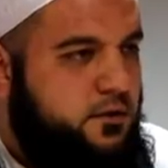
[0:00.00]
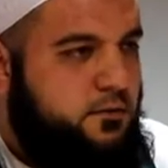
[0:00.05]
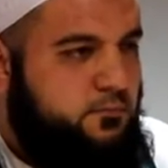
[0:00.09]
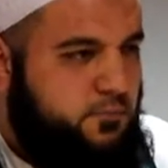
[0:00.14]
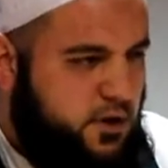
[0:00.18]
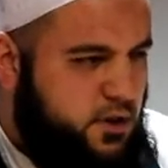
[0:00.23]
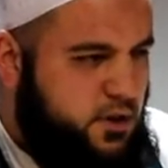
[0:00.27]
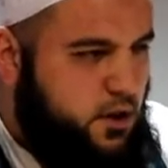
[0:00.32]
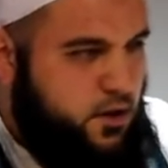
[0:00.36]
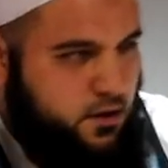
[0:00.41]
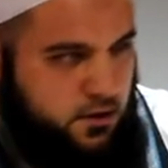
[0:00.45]

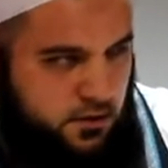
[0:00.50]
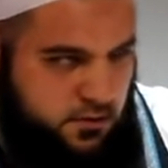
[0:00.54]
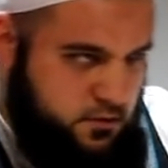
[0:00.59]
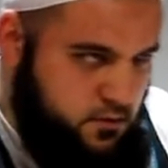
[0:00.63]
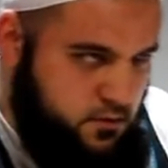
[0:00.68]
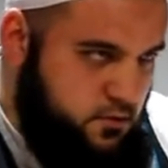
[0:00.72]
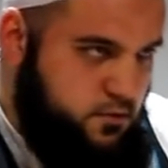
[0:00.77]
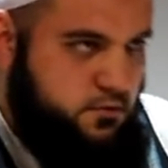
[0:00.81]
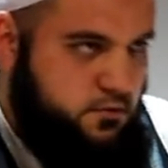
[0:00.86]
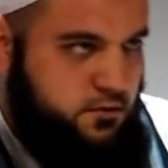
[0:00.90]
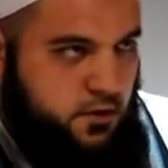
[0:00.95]
"Brother,
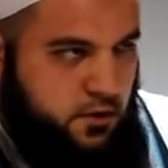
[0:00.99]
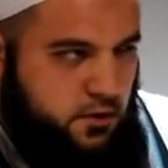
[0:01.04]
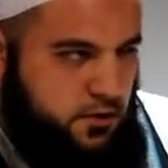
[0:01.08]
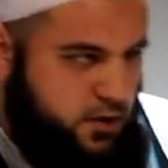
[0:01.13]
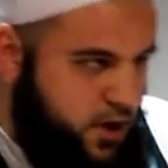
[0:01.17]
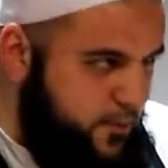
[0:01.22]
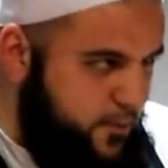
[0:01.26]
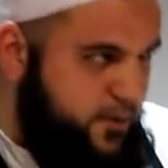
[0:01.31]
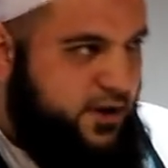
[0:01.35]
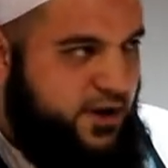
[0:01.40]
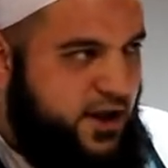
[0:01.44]
are you
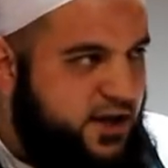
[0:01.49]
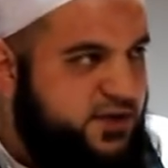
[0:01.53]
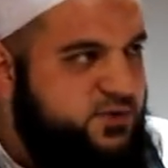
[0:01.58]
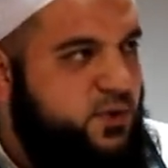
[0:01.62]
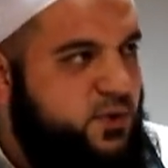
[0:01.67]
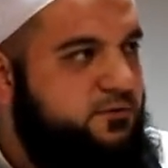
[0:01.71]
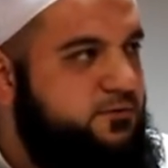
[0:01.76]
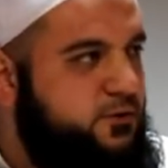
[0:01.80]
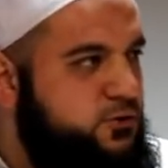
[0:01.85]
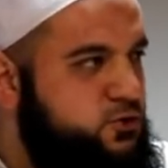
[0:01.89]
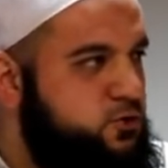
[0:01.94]
coming next
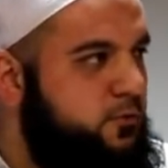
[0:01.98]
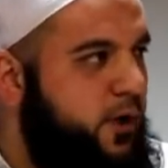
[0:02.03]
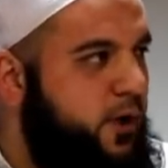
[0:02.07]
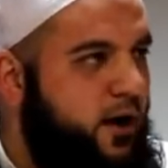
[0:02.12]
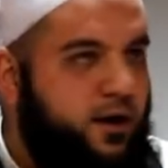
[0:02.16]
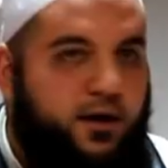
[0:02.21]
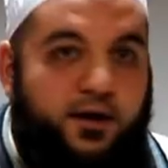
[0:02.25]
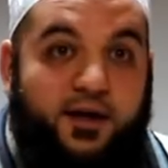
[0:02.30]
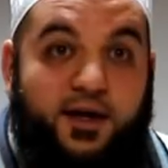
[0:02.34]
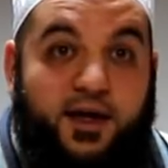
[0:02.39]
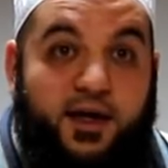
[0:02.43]
week for Jummah?"